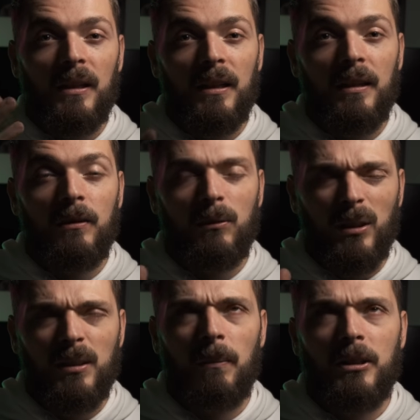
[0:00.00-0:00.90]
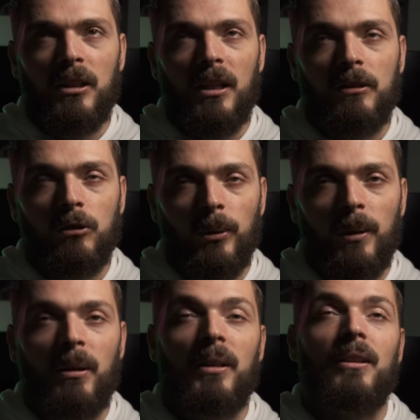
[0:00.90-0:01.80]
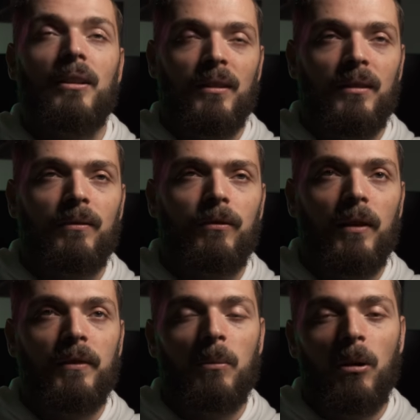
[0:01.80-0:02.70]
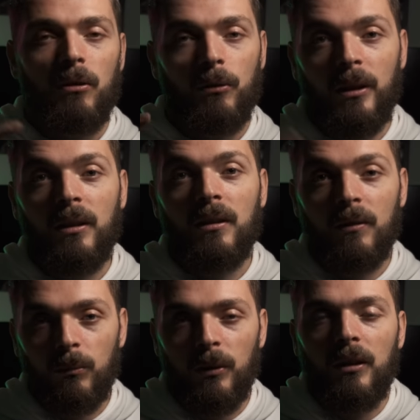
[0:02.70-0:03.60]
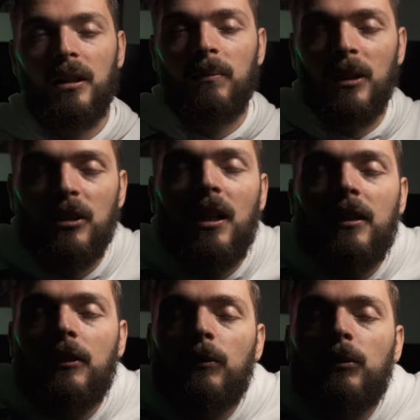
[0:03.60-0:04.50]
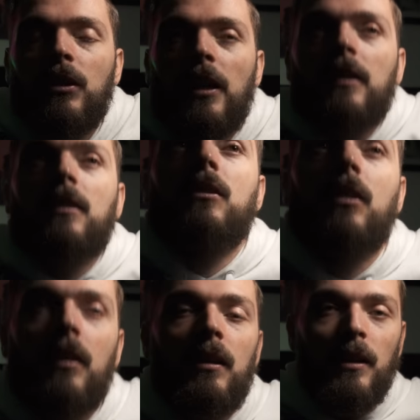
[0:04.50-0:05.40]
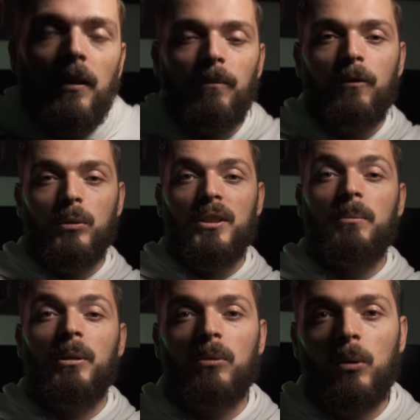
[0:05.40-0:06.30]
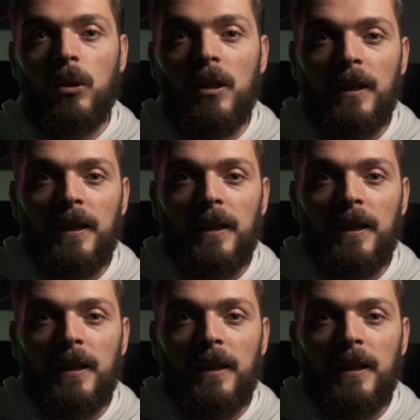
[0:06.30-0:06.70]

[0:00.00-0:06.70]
When I say Magic Lantern, sorry, I meant the 5D Mark III with the Magic Lantern. It was like 14-bit raw.